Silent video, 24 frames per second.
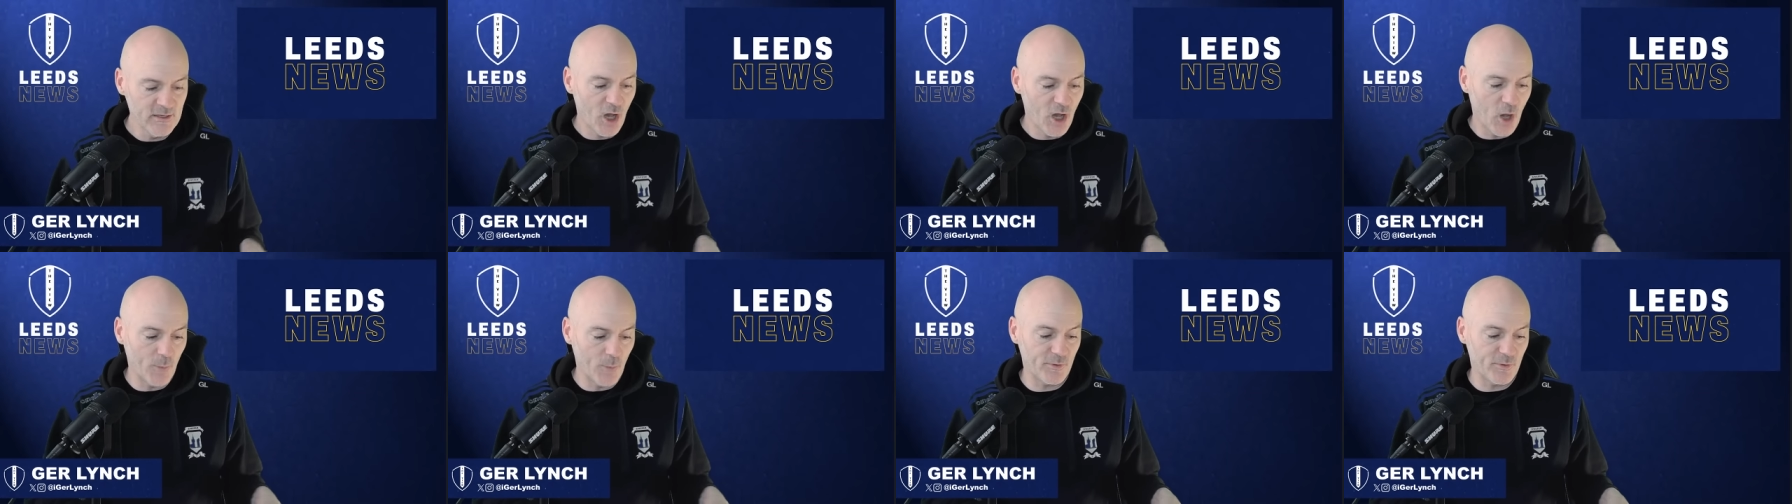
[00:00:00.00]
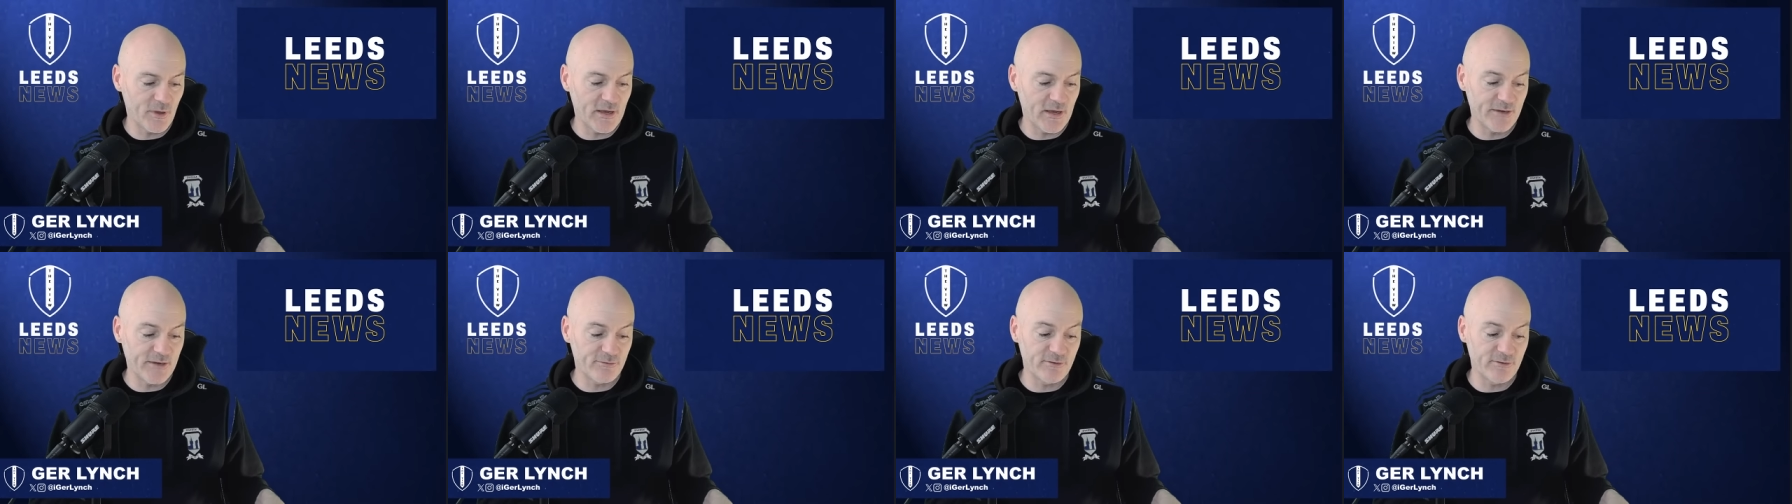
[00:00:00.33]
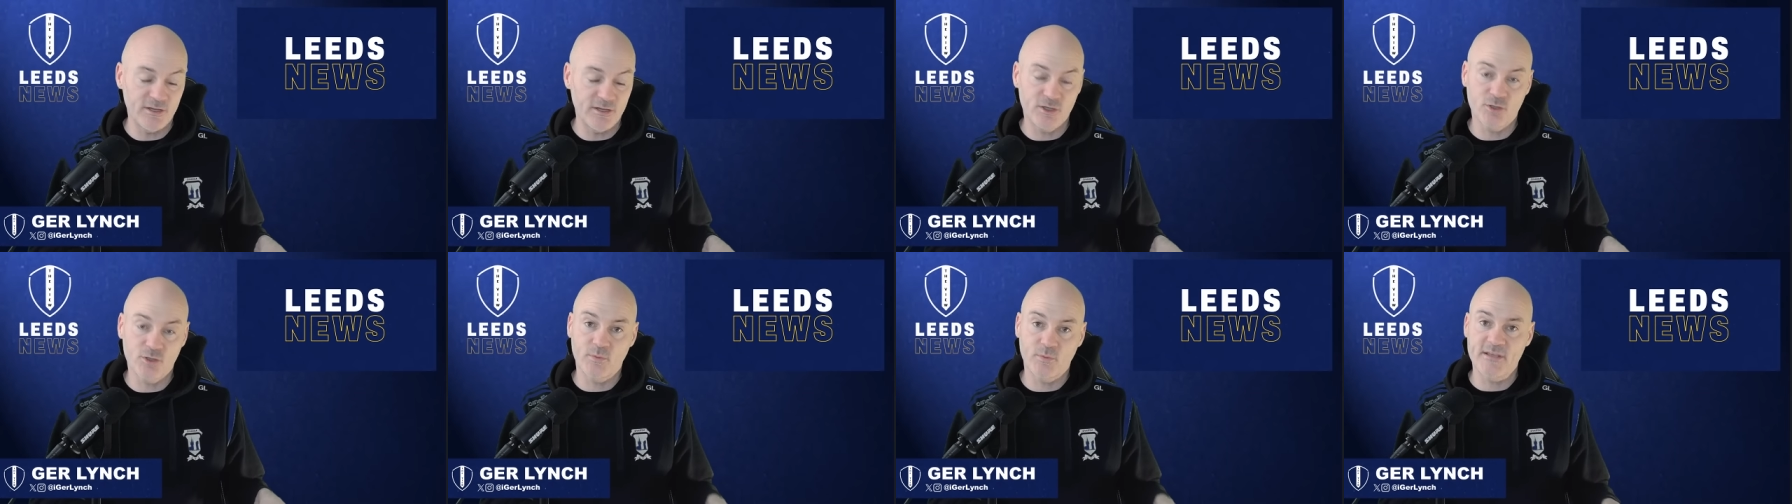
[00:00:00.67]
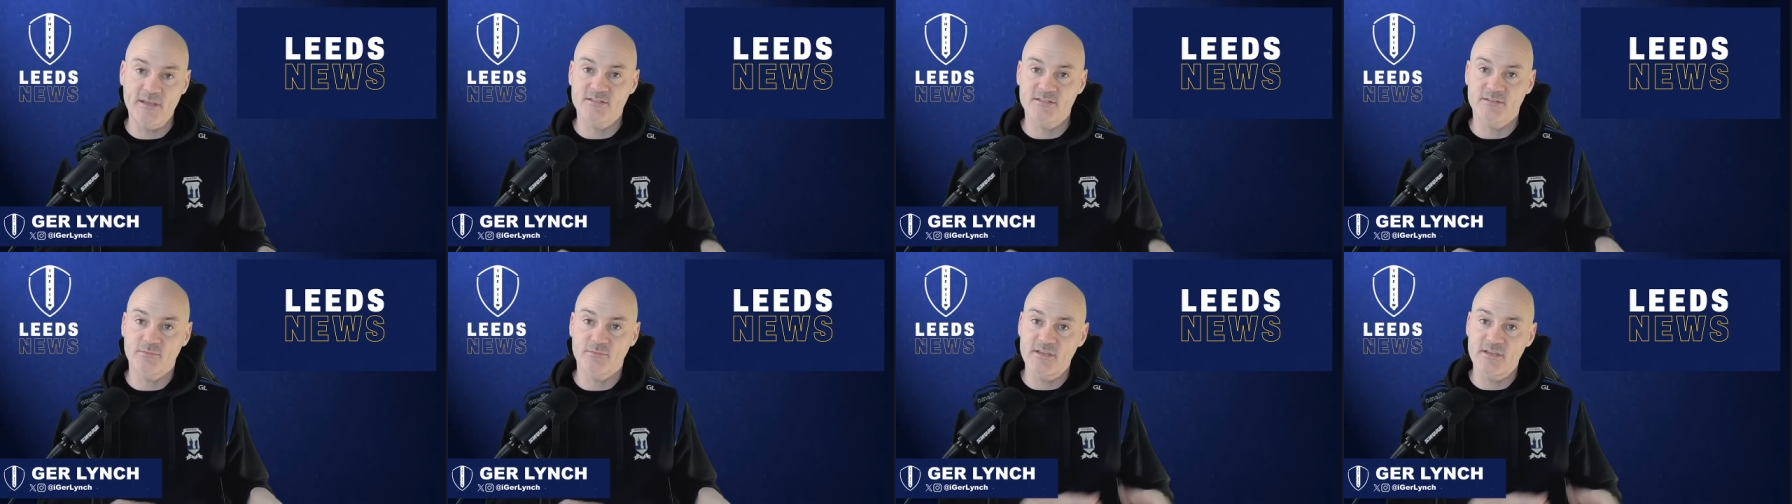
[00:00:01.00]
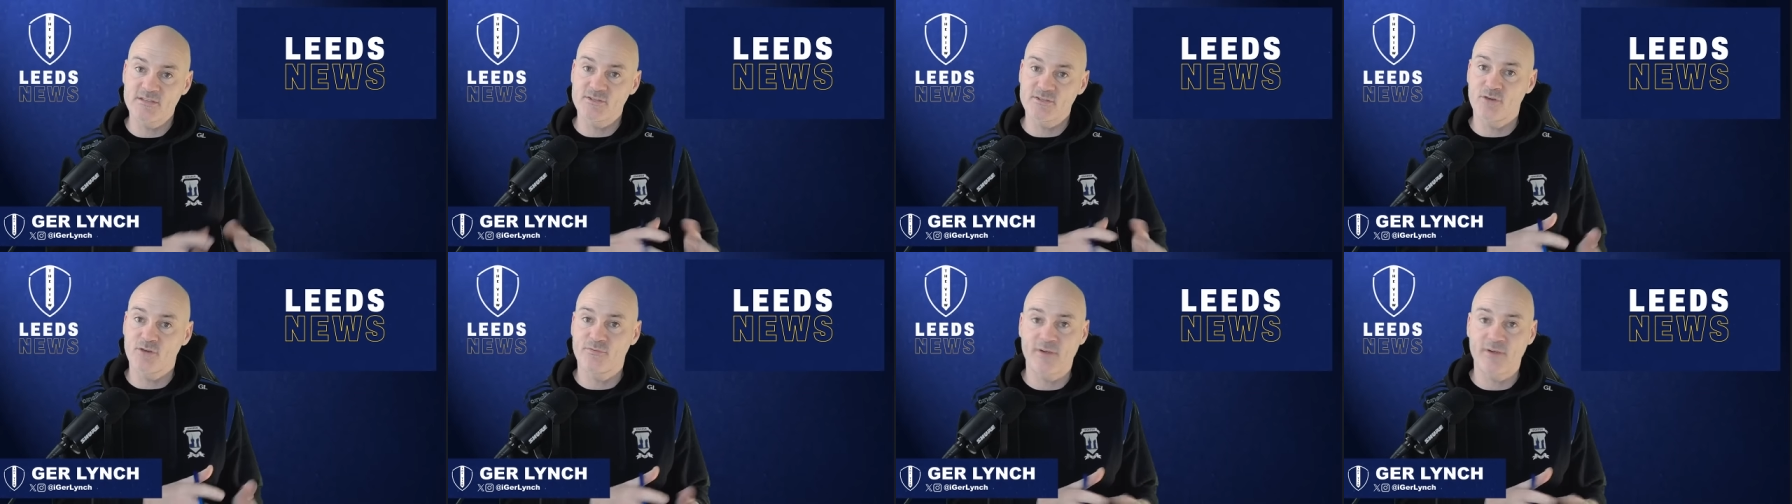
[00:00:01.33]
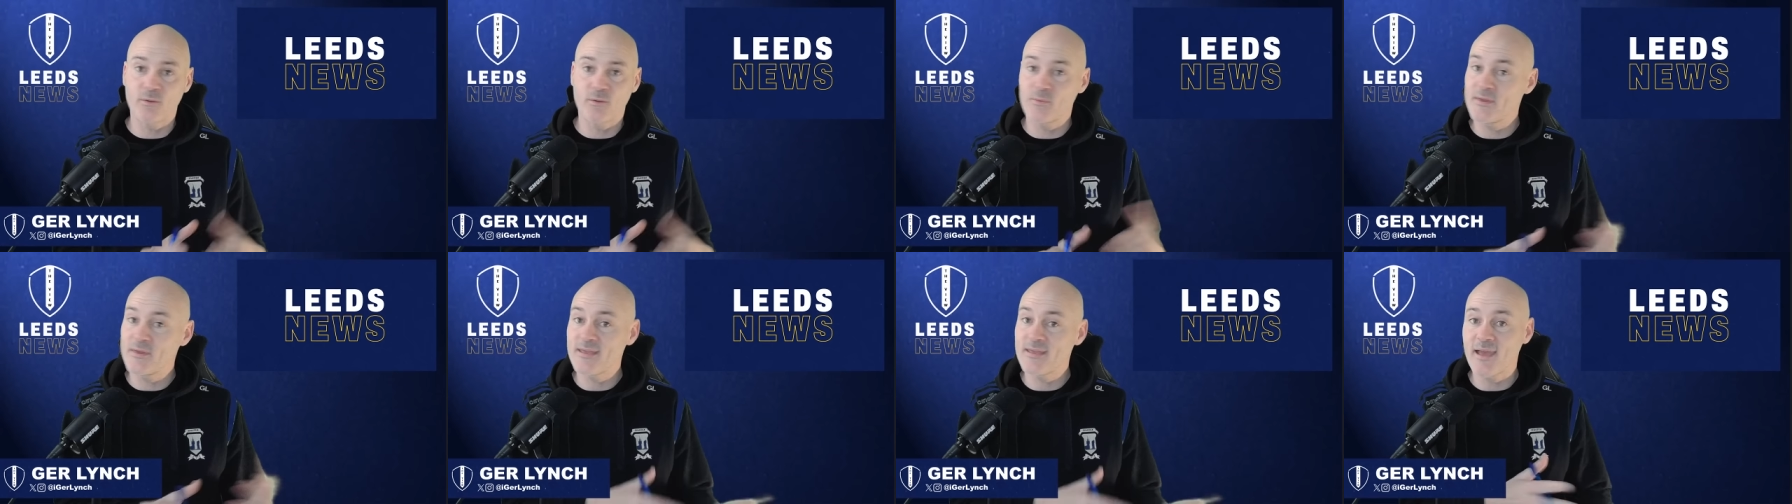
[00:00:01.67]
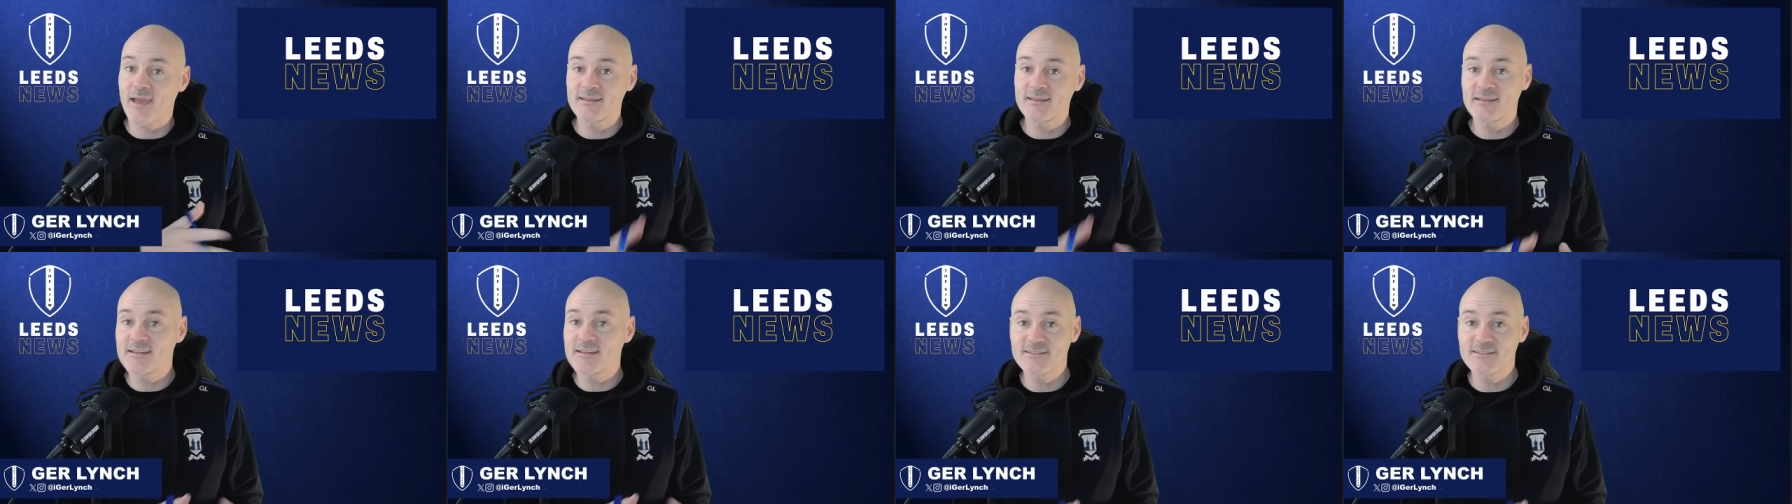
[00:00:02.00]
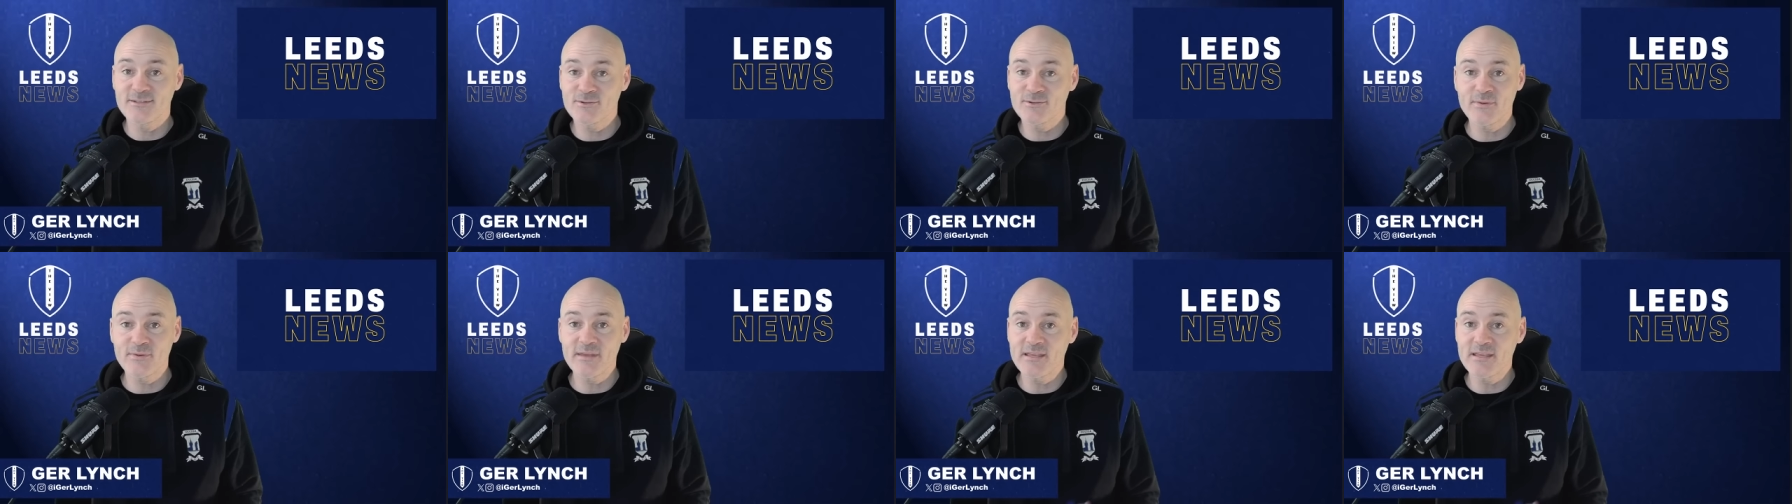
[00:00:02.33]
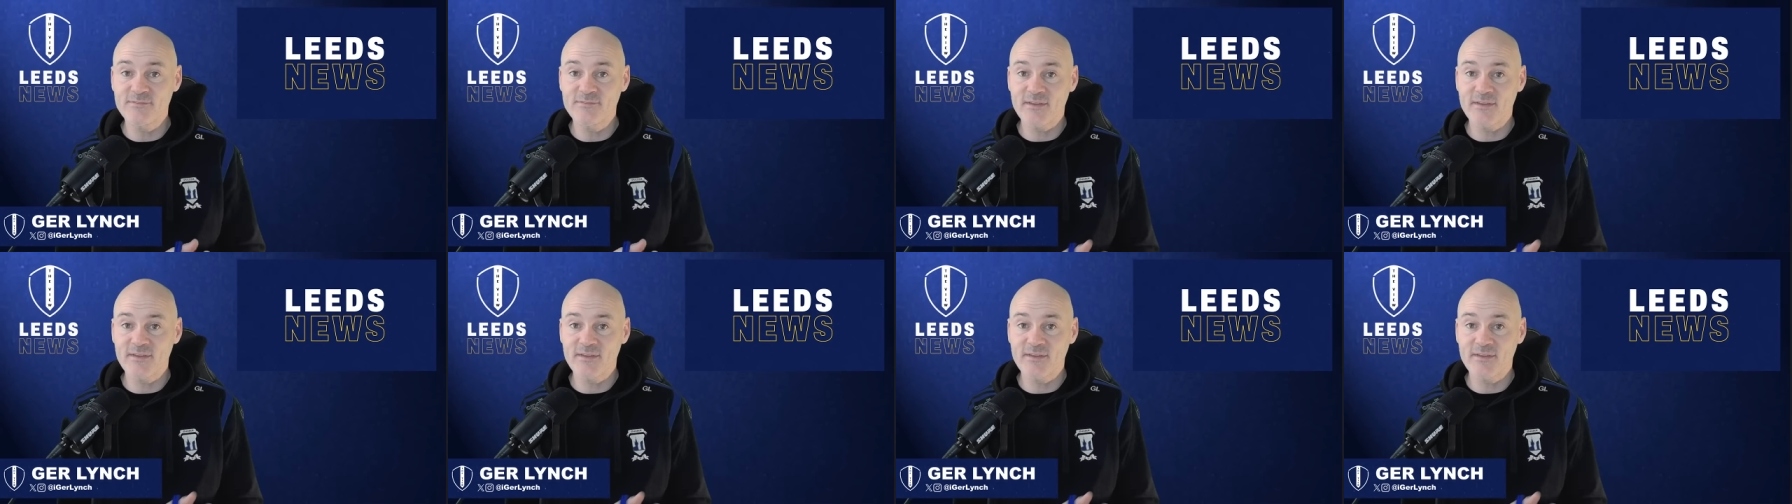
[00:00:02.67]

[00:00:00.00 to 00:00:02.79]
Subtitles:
Hope you all had a really good week so far, weekend into the week.